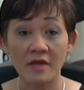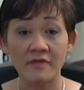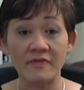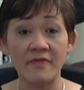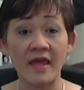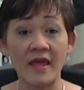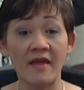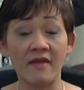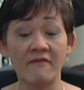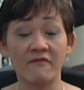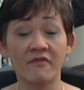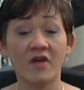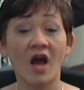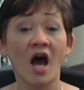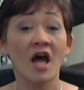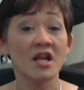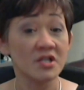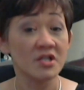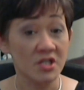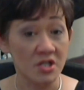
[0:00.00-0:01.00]
they've
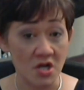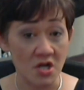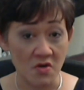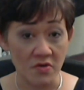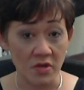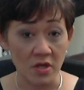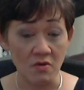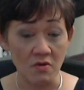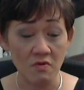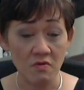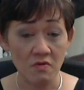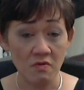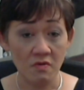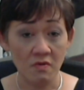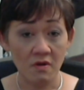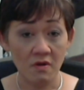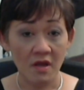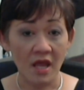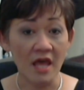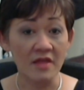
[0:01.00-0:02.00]
gotten to know you,
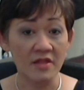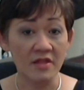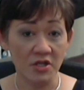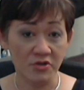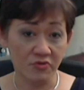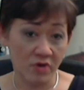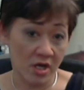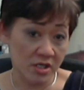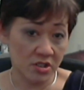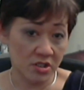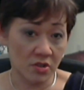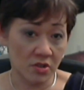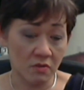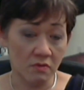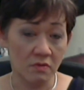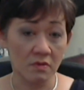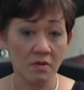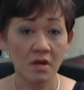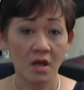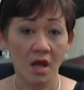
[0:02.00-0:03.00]
and they trust
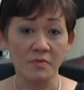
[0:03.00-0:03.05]
you.